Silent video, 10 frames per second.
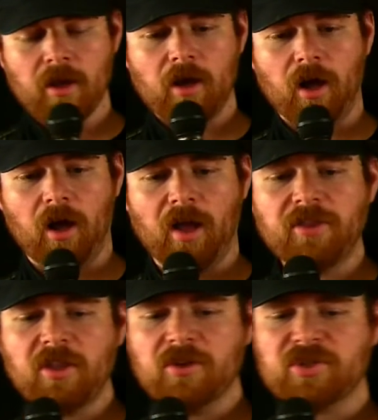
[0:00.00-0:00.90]
And
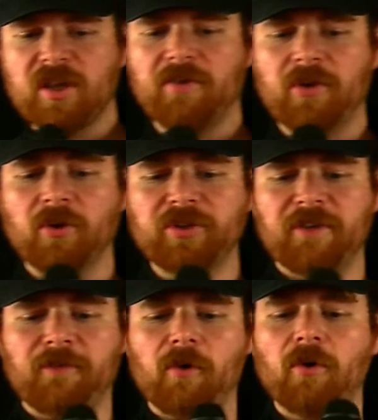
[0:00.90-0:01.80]
then they also have Hjalte
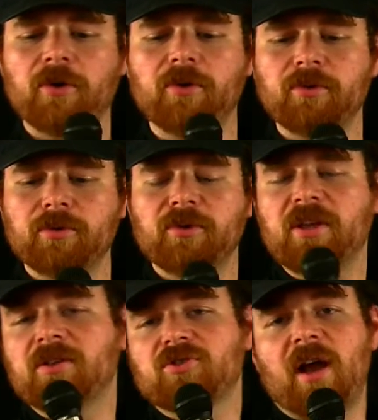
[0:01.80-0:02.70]
Froholt, who
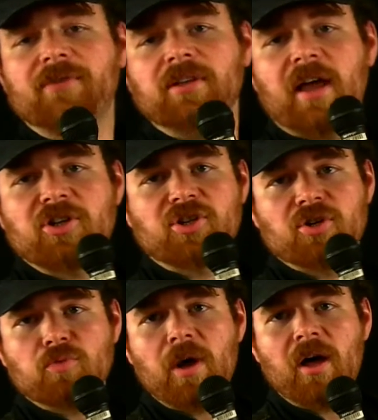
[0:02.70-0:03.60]
they drafted last year
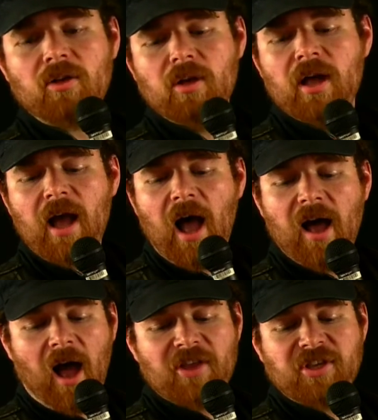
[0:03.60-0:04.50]
as well.
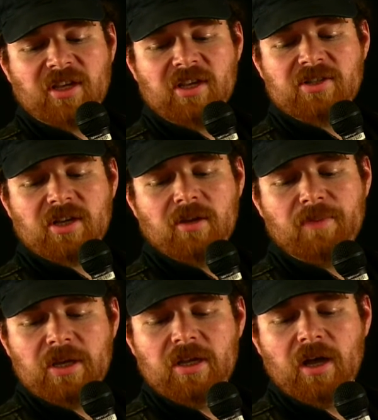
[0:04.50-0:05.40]
I think he's going to
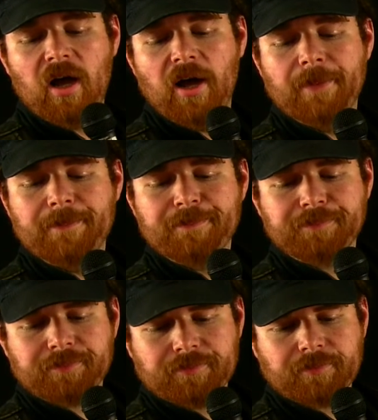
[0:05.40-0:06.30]
be
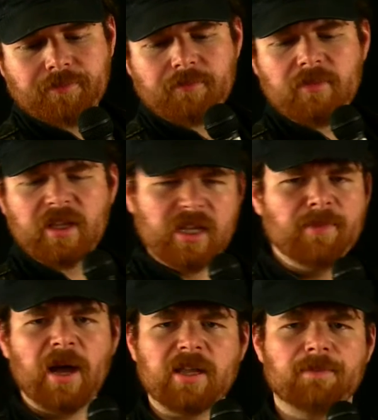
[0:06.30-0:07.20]
he
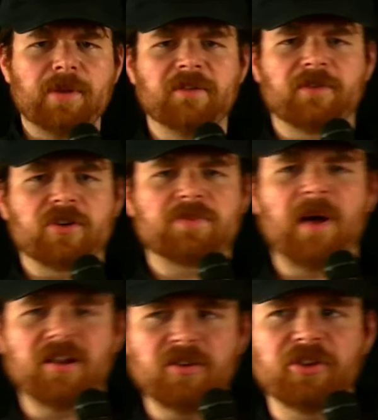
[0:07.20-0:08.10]
might compete for a
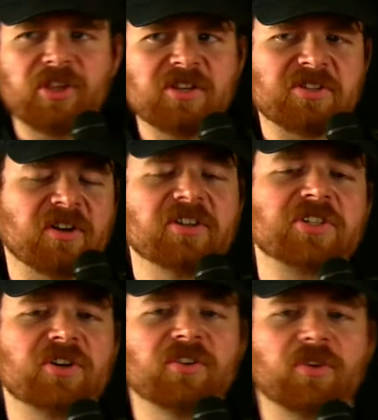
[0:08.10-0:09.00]
spot. The only thing is their
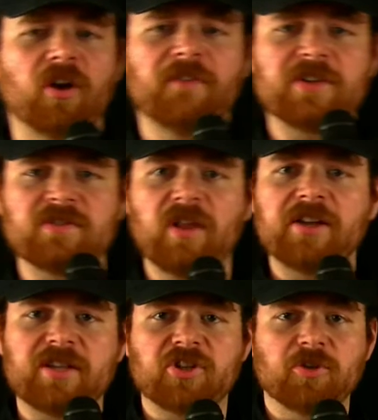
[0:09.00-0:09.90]
offensive line
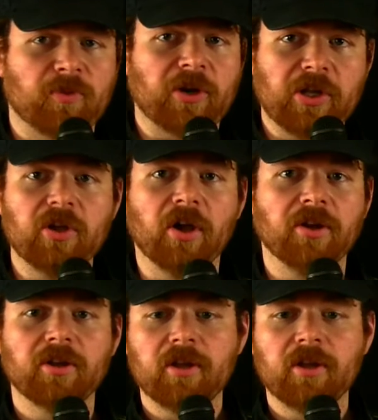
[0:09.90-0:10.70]
is actually pretty good,